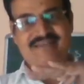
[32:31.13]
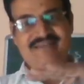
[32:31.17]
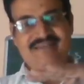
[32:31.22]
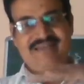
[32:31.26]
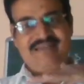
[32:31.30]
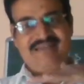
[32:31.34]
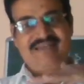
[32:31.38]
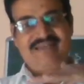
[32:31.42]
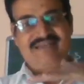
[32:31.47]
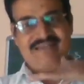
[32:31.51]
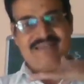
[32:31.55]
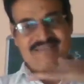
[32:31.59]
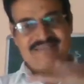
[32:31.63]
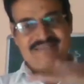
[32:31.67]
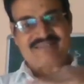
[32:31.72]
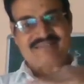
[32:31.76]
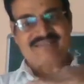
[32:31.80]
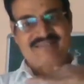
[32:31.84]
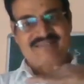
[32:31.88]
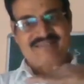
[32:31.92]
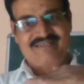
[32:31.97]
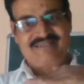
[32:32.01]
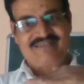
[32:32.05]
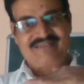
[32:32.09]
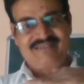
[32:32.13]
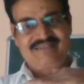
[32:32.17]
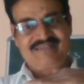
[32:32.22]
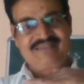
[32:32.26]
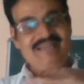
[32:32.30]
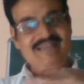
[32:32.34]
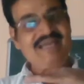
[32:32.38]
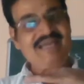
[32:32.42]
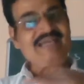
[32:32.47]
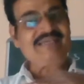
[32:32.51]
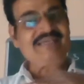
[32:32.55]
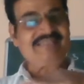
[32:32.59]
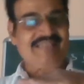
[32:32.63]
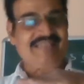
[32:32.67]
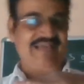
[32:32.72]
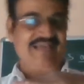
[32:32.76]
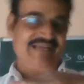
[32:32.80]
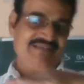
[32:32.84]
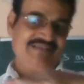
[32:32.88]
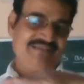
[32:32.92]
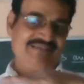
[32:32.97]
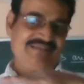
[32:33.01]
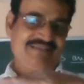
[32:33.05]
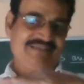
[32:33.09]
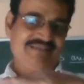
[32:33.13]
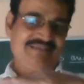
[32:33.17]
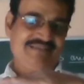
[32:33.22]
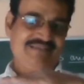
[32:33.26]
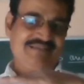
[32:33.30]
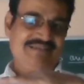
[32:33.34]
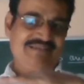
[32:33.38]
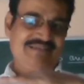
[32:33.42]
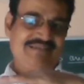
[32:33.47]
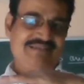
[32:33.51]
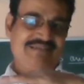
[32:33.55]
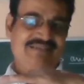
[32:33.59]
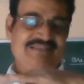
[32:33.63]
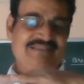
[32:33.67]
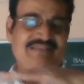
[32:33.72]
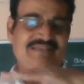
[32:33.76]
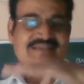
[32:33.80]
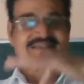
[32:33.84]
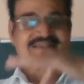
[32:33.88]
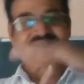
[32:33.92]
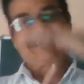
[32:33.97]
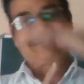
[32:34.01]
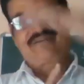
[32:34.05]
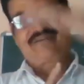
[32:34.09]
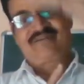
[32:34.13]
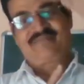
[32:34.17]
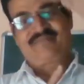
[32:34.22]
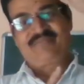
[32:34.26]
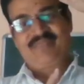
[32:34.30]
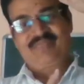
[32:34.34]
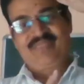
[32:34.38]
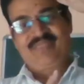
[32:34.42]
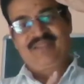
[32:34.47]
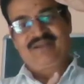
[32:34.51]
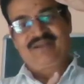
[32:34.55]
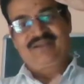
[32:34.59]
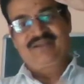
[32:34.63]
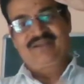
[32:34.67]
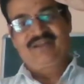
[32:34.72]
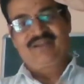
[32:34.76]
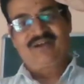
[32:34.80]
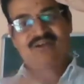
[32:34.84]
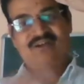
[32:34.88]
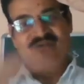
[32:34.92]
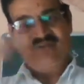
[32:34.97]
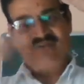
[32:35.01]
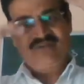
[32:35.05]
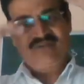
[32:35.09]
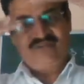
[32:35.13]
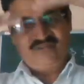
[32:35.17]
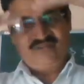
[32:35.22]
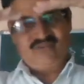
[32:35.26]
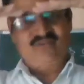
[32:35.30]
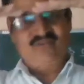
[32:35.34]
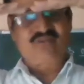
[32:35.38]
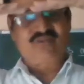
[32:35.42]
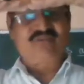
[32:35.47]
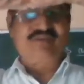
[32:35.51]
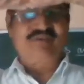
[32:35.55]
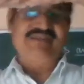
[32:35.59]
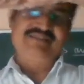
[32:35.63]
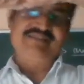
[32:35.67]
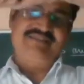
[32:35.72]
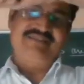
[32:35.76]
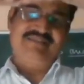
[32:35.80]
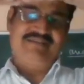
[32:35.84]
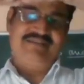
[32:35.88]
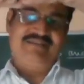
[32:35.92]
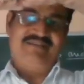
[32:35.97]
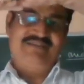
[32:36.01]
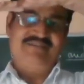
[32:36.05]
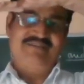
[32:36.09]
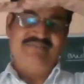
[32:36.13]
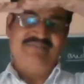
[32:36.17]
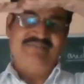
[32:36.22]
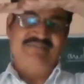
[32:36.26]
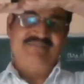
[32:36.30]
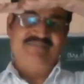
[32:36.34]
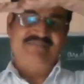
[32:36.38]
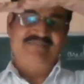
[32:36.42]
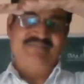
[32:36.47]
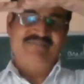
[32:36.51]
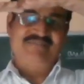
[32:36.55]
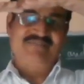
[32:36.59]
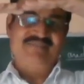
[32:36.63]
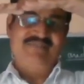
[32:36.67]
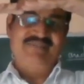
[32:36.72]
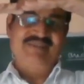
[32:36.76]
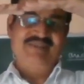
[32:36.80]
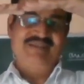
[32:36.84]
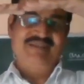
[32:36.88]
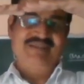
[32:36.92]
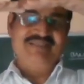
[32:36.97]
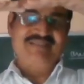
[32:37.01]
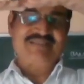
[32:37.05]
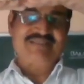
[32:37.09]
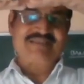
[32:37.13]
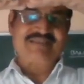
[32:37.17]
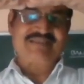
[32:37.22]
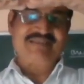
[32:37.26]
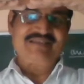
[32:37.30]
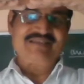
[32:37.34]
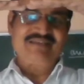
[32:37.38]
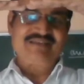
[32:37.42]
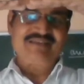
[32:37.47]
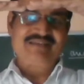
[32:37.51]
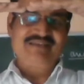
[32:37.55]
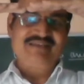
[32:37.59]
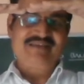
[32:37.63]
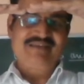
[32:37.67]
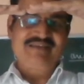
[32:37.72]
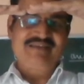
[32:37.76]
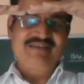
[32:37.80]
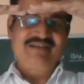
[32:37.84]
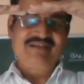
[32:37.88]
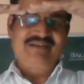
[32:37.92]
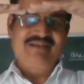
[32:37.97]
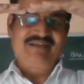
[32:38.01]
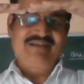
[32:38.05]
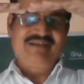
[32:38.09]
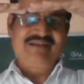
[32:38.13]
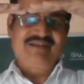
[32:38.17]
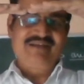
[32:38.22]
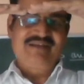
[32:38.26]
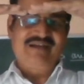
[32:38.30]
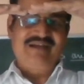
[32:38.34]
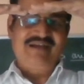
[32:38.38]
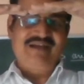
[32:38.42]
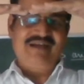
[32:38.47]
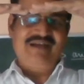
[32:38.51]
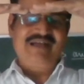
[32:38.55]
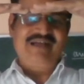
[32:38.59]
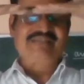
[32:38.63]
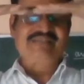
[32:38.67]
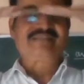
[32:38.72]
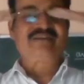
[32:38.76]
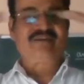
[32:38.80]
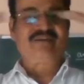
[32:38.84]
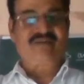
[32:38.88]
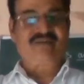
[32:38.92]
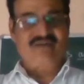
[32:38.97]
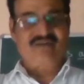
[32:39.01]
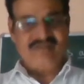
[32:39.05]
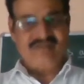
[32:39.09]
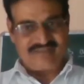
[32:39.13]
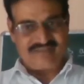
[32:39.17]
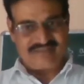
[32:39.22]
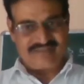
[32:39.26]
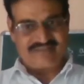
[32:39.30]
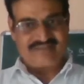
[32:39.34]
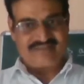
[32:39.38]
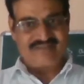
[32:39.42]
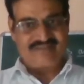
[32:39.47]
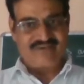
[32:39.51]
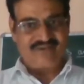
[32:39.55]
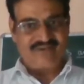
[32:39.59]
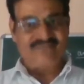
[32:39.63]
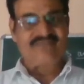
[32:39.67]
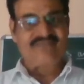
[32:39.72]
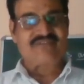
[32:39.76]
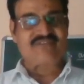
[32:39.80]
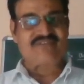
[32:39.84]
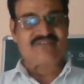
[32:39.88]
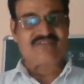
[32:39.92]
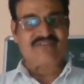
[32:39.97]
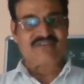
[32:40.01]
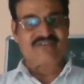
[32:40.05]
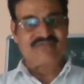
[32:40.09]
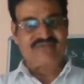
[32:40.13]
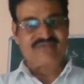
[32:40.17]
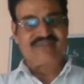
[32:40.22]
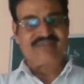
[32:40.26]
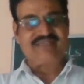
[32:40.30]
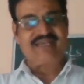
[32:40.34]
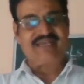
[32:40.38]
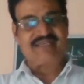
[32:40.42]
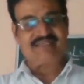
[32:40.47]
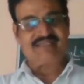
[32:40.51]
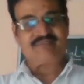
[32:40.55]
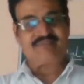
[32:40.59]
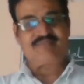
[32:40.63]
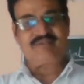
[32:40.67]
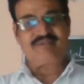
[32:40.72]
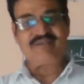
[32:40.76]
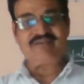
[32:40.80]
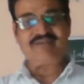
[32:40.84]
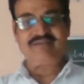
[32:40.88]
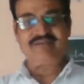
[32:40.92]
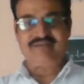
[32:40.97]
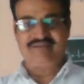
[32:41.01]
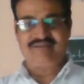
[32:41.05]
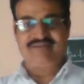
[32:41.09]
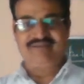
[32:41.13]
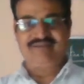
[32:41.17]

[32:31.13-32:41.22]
and rest like that, his now throne was there, understand, and the others officials were as a pillar,